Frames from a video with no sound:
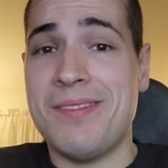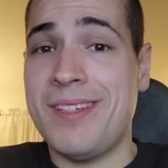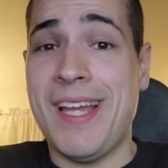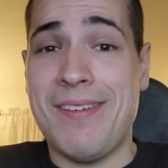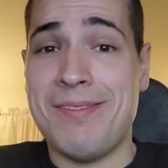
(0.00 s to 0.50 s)

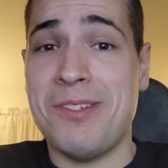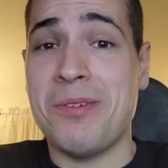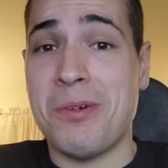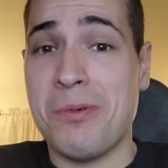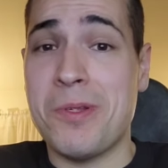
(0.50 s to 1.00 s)
yeah,
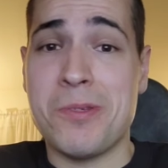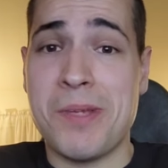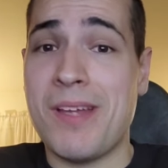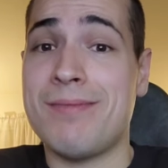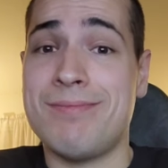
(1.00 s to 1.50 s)
reroll wounds,
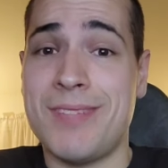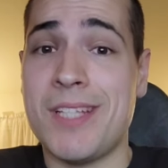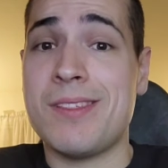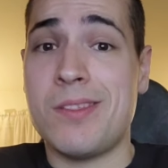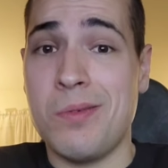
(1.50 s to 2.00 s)
man.
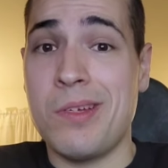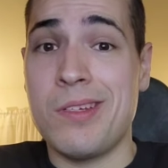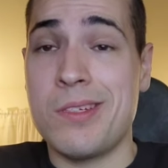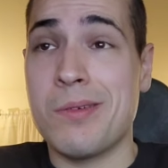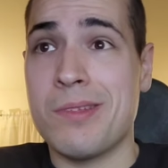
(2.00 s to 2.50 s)
That's the way to
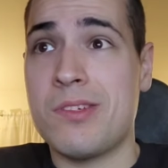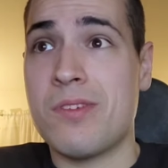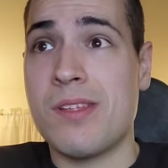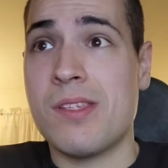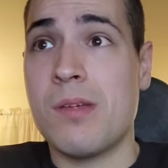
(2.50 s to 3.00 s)
deal with the
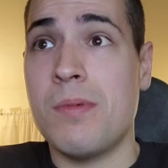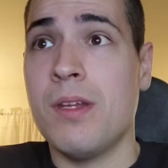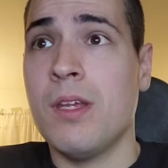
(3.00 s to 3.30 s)
transhuman.